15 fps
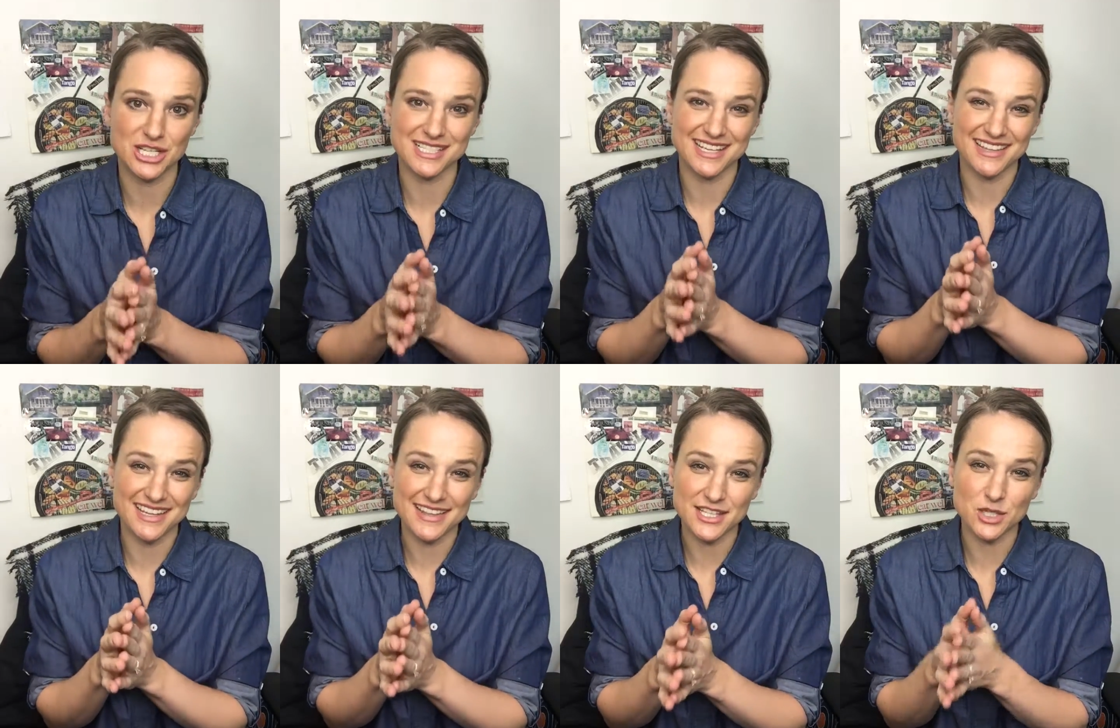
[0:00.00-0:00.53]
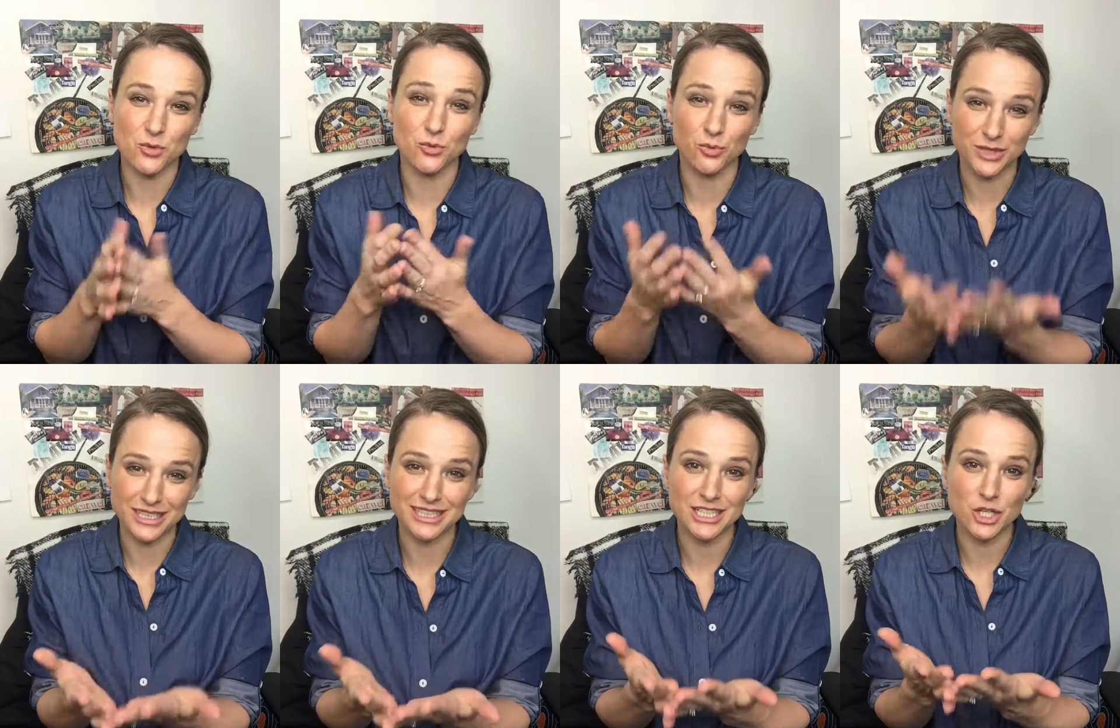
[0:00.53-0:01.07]
because I think that's a
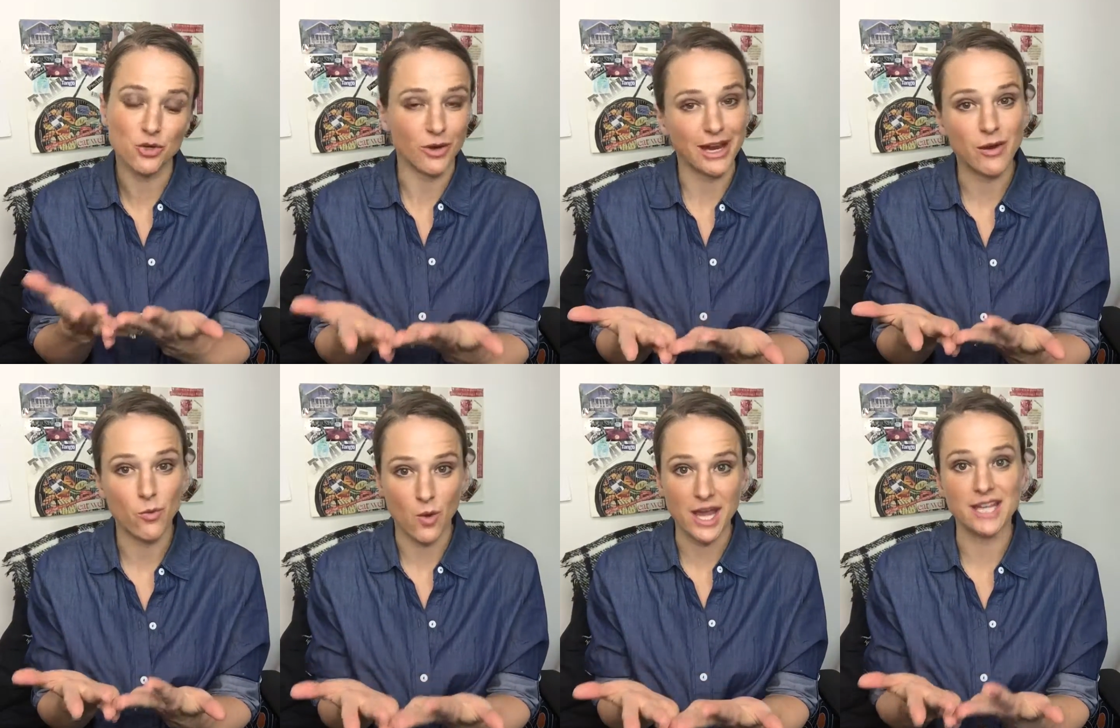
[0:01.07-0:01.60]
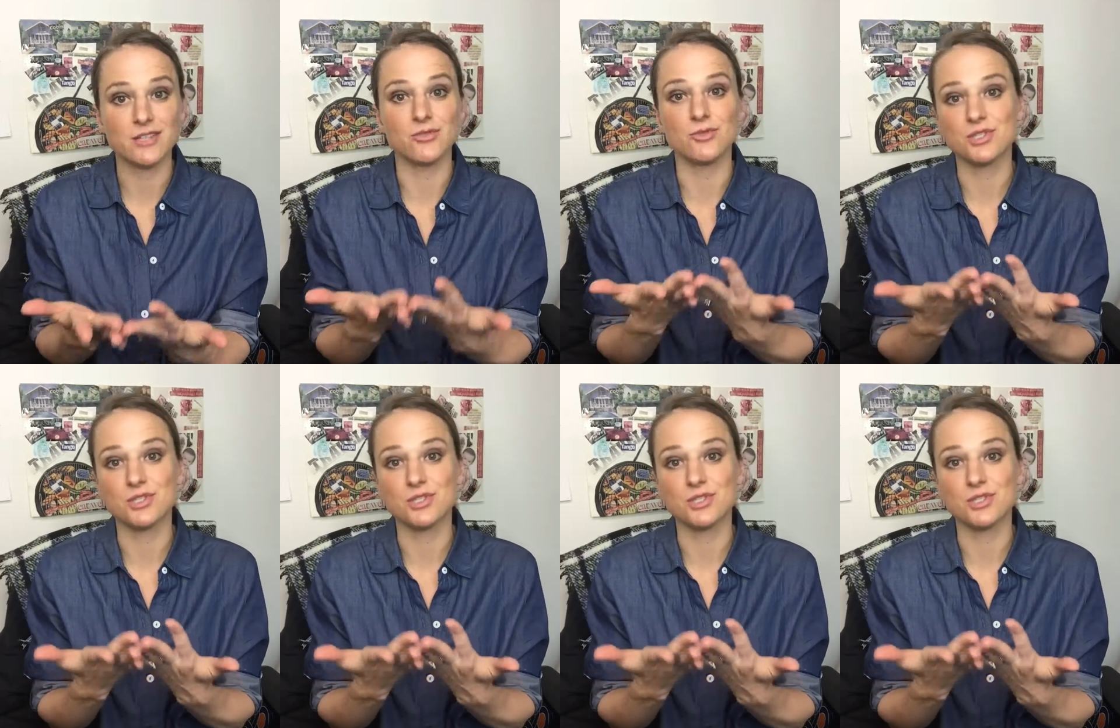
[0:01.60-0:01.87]
really great way to